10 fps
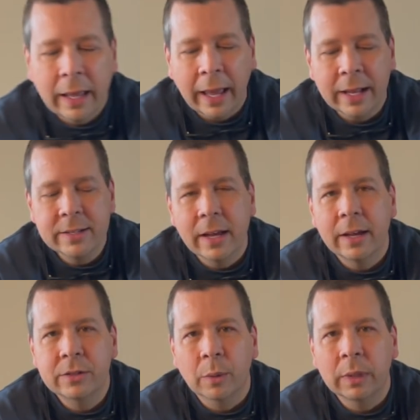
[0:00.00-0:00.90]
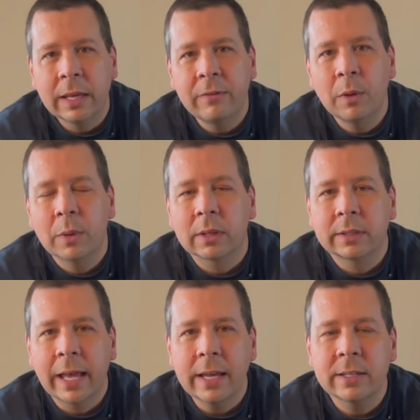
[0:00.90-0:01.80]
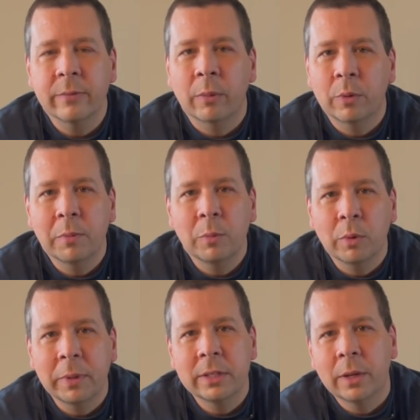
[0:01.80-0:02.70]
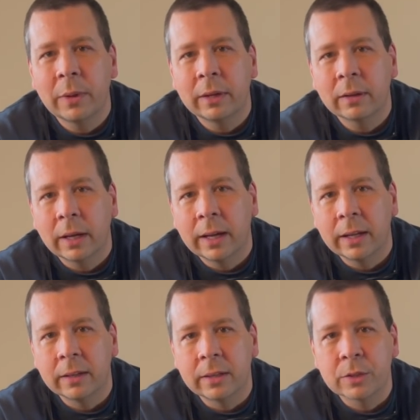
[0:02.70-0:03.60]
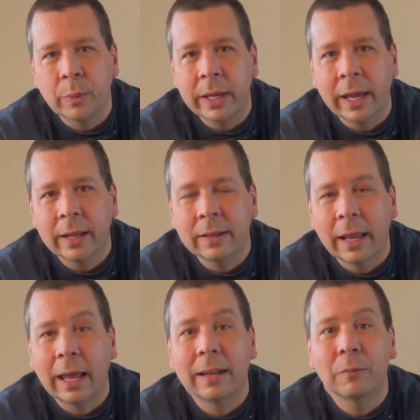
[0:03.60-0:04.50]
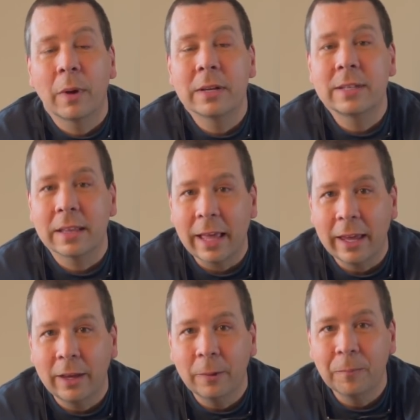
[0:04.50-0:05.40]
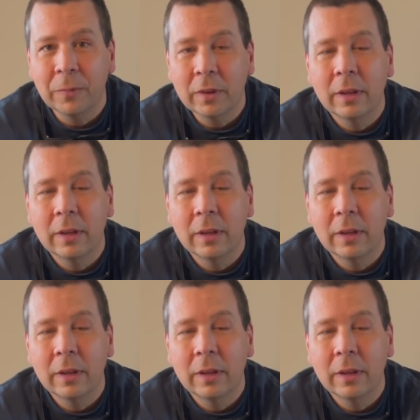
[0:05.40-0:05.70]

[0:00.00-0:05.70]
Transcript: And so we'll leave you with a taste of what Reuben will be doing this weekend. And I want to say thank you.